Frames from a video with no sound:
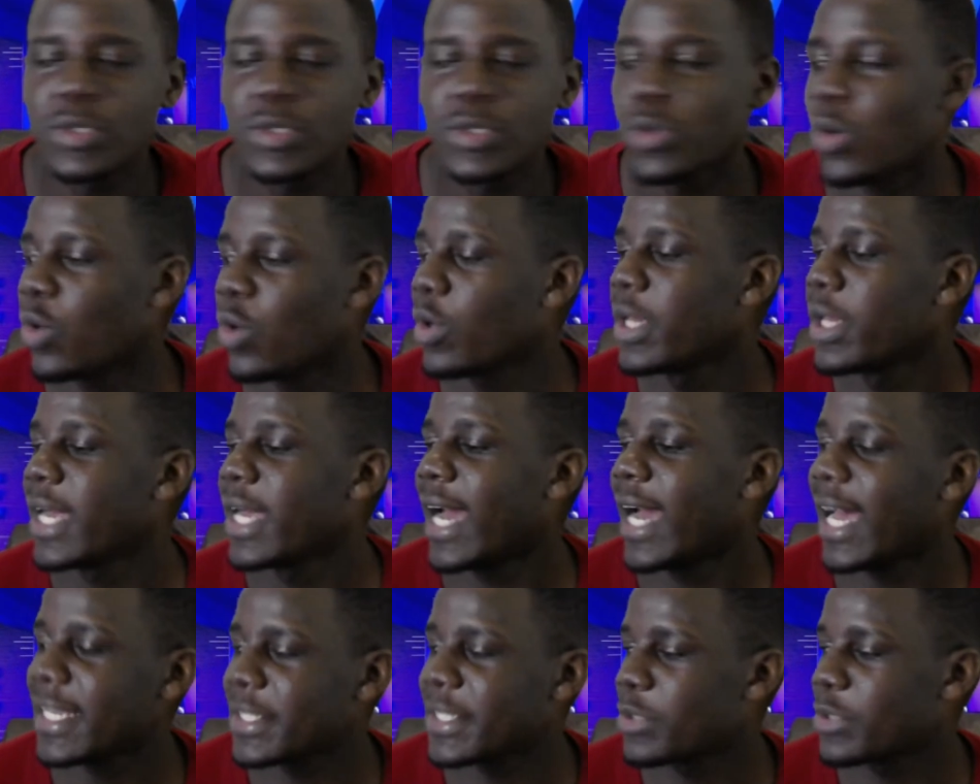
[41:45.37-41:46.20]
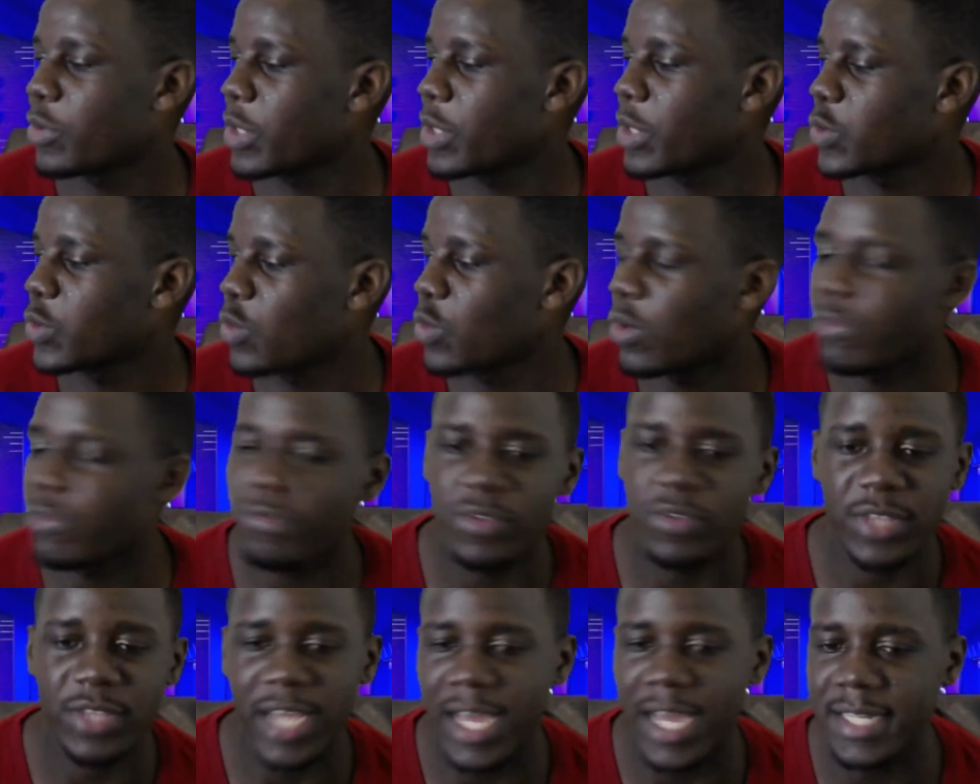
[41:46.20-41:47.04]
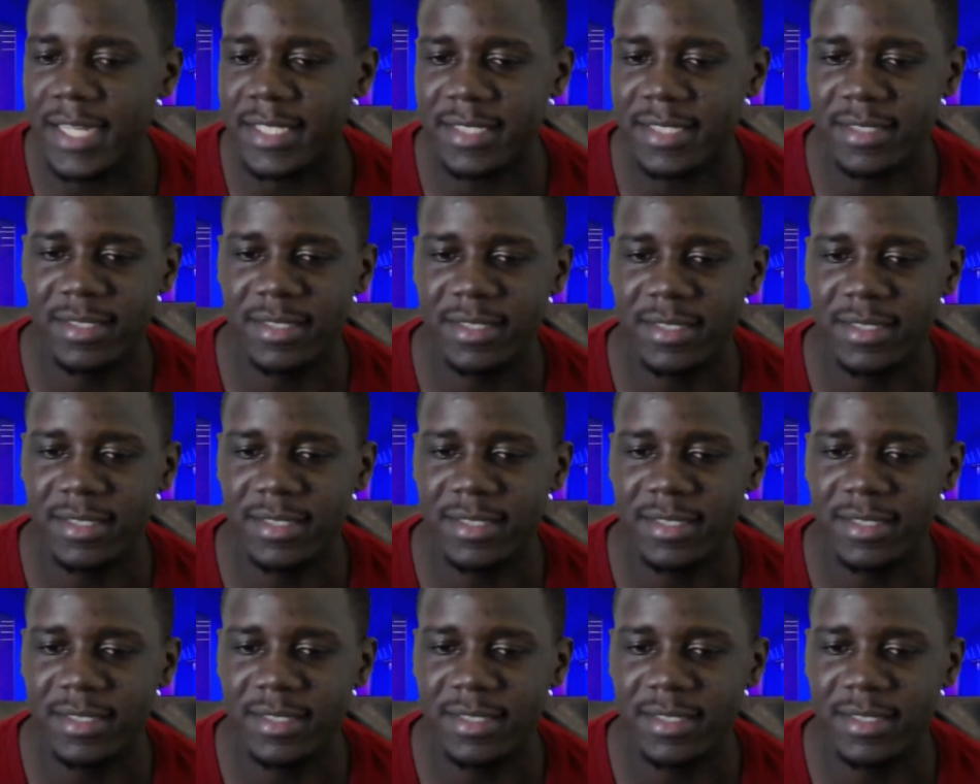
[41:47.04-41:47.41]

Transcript: So Arsenal is known for that.